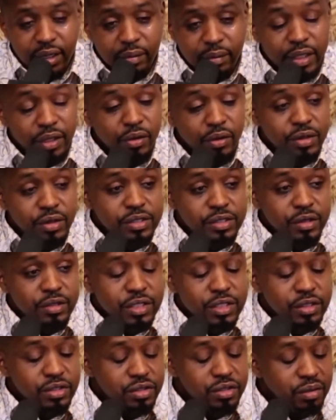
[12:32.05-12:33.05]
And because I
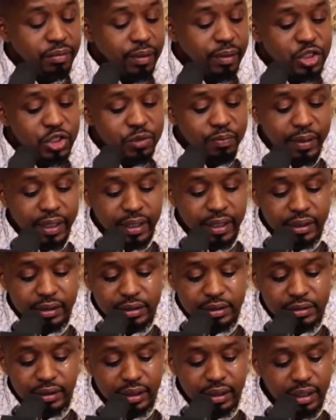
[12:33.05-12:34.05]
was in so much
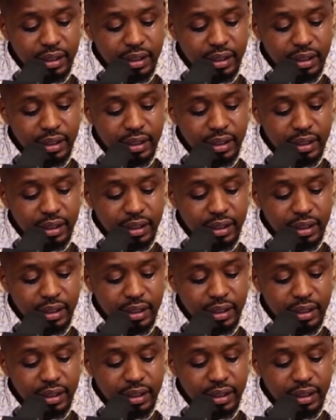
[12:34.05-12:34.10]
pain